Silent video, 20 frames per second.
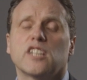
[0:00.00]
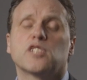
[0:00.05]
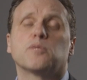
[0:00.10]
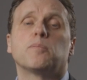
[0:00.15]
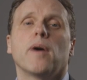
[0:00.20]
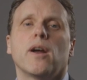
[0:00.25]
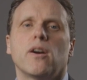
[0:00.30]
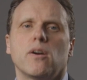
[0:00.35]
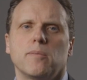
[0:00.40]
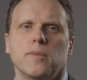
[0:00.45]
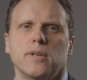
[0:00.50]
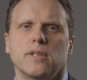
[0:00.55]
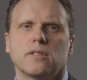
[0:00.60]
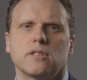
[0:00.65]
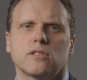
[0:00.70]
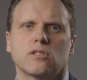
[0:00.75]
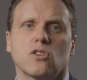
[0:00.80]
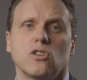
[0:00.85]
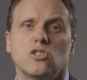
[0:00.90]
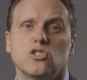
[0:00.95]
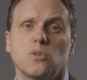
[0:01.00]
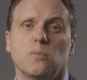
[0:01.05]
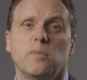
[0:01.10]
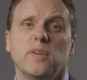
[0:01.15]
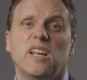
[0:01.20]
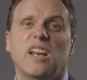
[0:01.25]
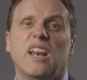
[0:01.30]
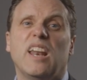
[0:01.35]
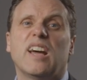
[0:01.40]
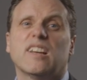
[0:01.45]
experiment is going to
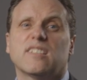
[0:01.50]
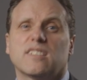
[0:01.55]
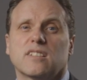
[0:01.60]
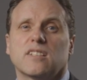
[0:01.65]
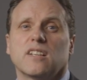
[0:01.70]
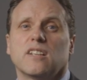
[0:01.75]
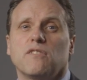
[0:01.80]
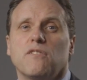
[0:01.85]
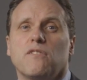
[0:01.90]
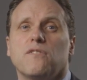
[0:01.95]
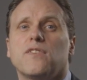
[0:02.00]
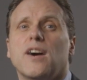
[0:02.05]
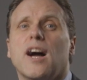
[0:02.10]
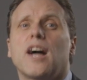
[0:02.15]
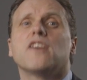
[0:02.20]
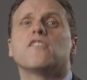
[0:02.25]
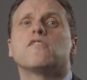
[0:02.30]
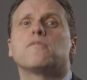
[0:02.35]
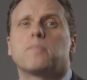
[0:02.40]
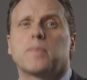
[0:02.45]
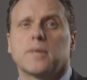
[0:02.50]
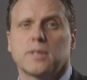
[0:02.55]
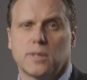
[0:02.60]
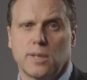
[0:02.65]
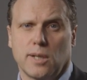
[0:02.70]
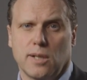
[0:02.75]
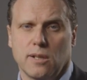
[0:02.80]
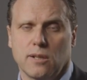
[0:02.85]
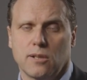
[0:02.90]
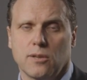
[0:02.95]
be less than
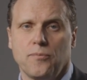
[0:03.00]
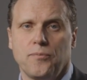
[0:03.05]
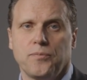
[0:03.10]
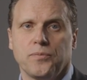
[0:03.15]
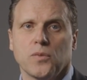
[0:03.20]
5%